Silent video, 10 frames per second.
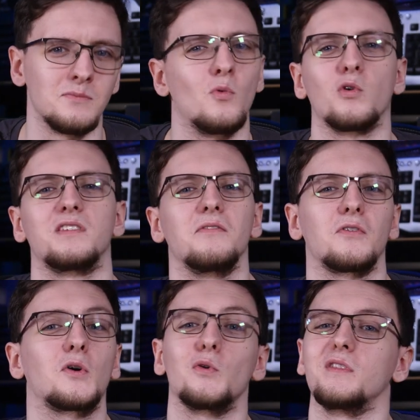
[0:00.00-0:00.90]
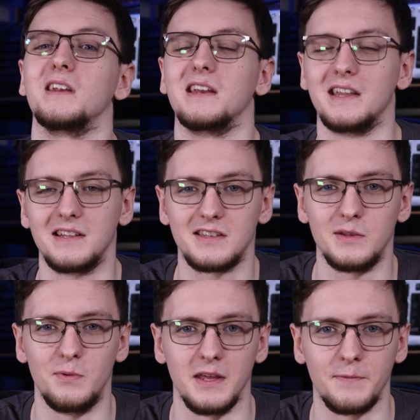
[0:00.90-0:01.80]
more difficult than it needs
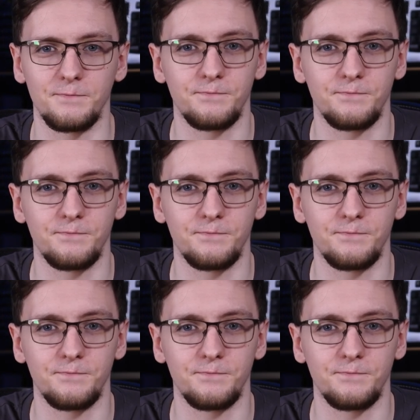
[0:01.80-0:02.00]
to be.